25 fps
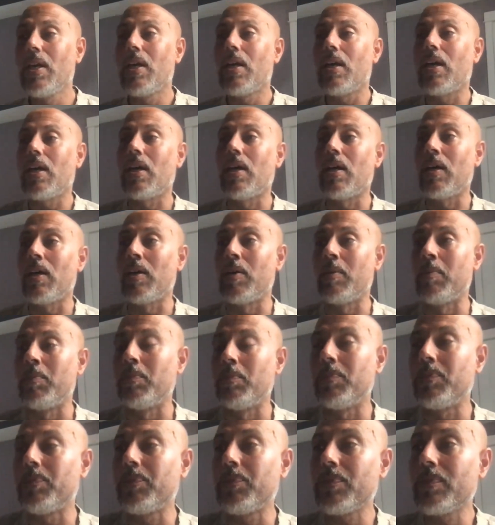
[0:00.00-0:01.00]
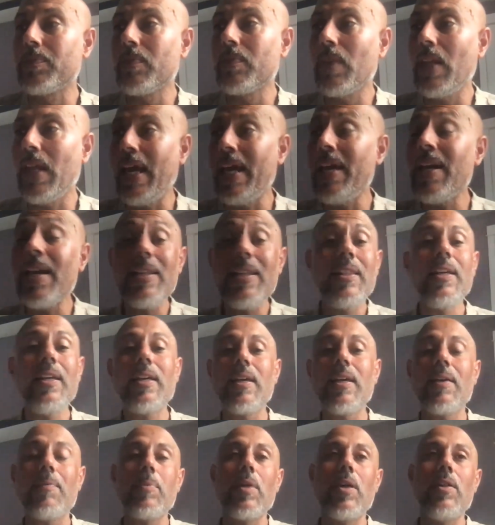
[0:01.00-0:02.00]
And I
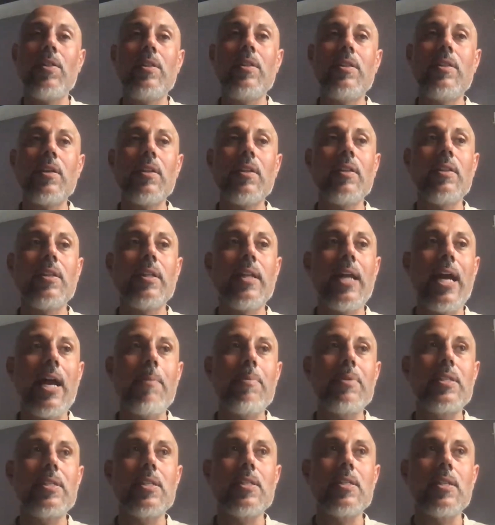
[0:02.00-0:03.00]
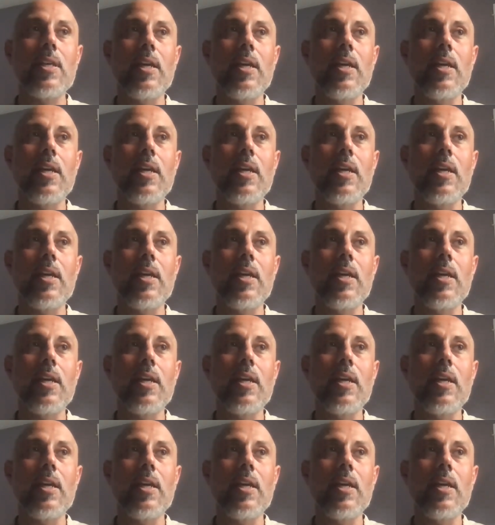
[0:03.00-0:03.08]
think the other thing that happens is,